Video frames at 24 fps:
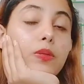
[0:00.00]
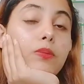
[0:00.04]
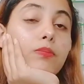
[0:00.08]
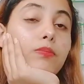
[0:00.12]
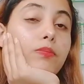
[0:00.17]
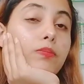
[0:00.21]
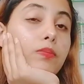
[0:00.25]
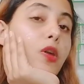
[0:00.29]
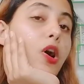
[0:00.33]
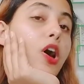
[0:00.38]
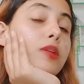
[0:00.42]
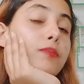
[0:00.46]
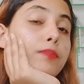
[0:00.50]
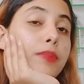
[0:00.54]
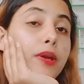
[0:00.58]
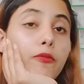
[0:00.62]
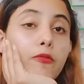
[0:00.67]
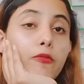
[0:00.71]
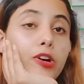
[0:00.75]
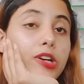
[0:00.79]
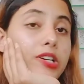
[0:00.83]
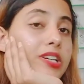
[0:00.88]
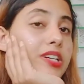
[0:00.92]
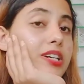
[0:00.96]
not be
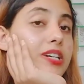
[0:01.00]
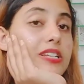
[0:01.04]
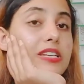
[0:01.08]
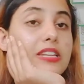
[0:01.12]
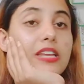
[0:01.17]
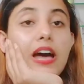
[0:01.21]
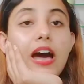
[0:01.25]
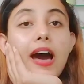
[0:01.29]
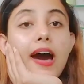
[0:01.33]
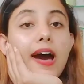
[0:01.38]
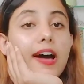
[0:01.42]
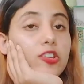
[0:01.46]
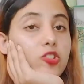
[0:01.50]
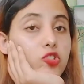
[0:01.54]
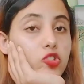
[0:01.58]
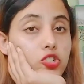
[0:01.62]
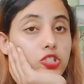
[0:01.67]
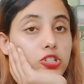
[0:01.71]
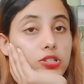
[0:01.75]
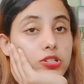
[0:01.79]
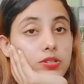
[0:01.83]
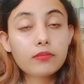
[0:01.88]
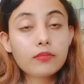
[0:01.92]
very attached.